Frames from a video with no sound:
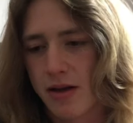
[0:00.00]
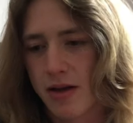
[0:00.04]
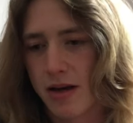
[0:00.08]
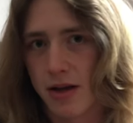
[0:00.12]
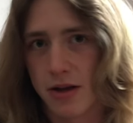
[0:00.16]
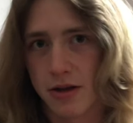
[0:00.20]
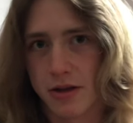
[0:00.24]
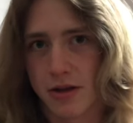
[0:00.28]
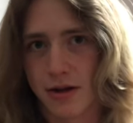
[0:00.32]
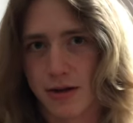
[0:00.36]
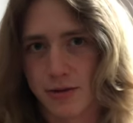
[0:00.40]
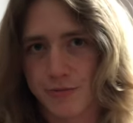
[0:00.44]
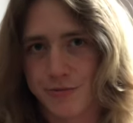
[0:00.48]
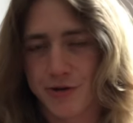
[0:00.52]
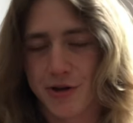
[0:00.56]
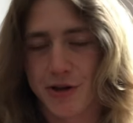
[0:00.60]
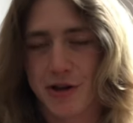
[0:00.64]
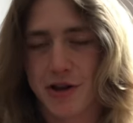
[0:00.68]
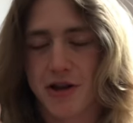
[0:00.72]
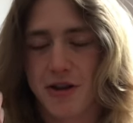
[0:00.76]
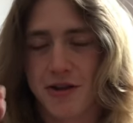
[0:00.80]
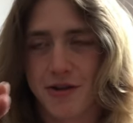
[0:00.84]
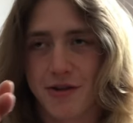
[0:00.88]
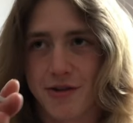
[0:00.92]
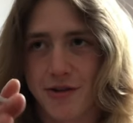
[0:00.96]
along
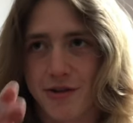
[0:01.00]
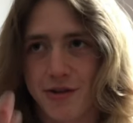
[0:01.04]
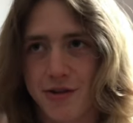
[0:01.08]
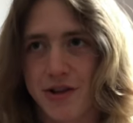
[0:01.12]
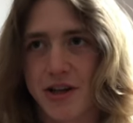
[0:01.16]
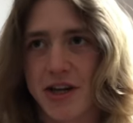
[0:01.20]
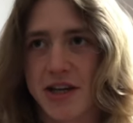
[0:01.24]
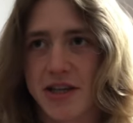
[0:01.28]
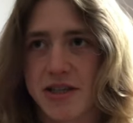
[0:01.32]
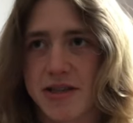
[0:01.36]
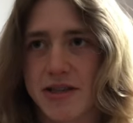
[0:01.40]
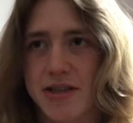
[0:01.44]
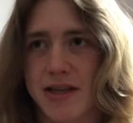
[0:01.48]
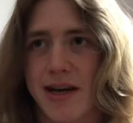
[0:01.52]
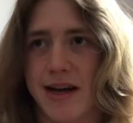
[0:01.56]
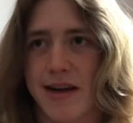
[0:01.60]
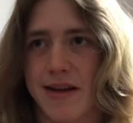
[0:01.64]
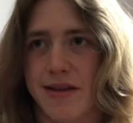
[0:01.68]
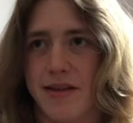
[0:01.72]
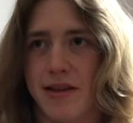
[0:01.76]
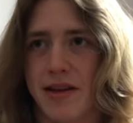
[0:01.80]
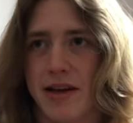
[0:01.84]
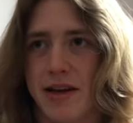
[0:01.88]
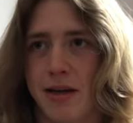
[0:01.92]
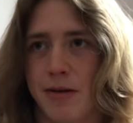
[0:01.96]
with this
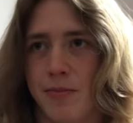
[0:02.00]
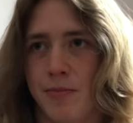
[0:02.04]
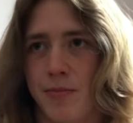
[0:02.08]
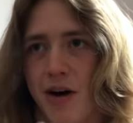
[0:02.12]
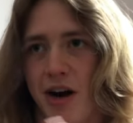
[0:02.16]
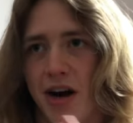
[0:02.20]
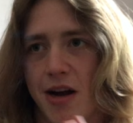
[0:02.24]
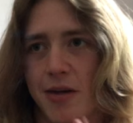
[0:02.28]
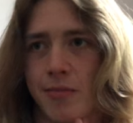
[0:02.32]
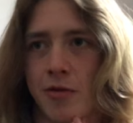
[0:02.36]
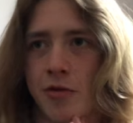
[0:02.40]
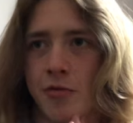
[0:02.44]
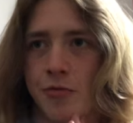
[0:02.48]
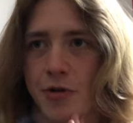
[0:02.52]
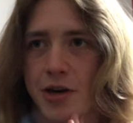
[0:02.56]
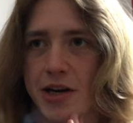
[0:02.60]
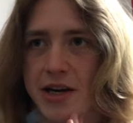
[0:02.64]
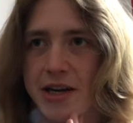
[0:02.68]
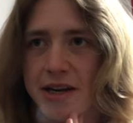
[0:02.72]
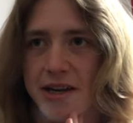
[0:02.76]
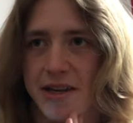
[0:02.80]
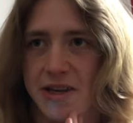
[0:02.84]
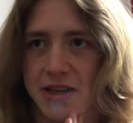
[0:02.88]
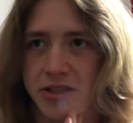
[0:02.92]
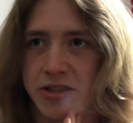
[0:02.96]
and the Bible
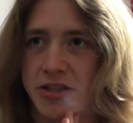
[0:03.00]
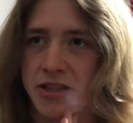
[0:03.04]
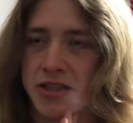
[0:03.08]
readings,